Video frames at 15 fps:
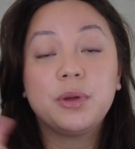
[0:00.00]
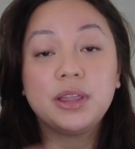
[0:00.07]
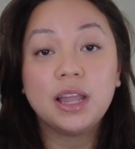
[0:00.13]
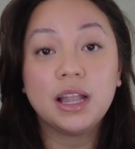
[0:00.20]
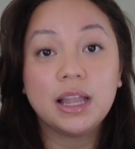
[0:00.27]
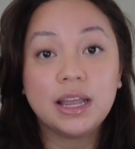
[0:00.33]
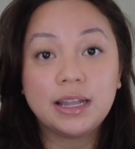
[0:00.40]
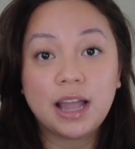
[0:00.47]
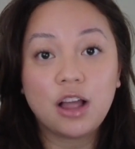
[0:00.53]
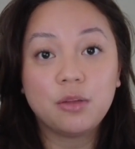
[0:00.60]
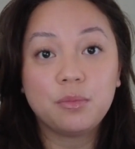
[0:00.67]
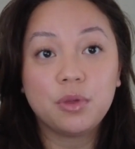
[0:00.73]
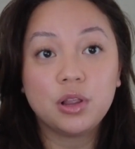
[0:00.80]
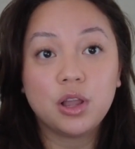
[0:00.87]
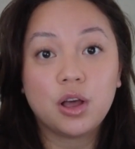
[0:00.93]
the link down
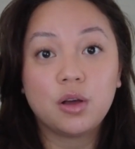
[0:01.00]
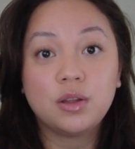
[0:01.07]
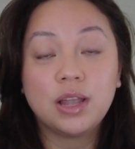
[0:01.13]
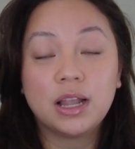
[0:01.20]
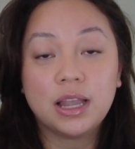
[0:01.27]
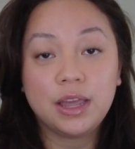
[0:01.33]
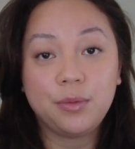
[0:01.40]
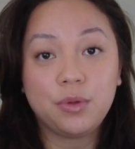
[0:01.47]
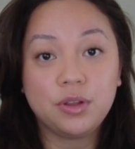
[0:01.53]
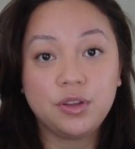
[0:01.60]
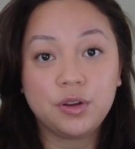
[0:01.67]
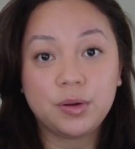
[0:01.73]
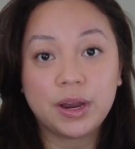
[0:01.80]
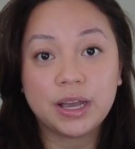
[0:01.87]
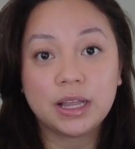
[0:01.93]
below. The link will
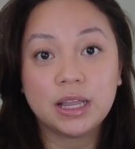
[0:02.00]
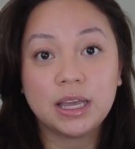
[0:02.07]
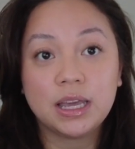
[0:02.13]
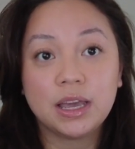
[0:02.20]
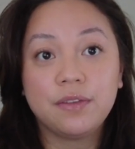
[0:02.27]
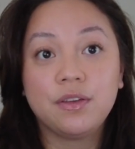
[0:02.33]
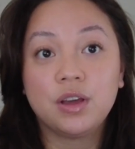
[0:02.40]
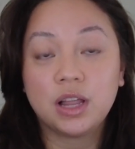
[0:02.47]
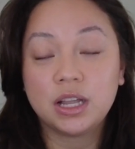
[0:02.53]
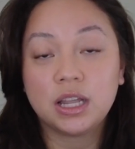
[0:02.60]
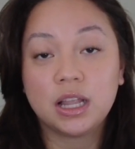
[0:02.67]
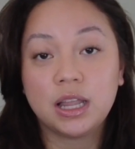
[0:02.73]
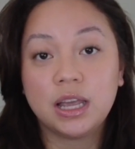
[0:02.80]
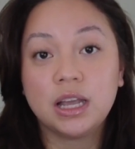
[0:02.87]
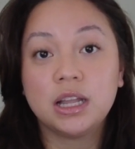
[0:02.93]
directly, if you click the
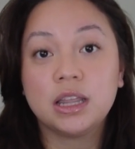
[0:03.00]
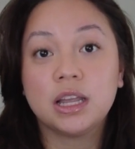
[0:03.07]
link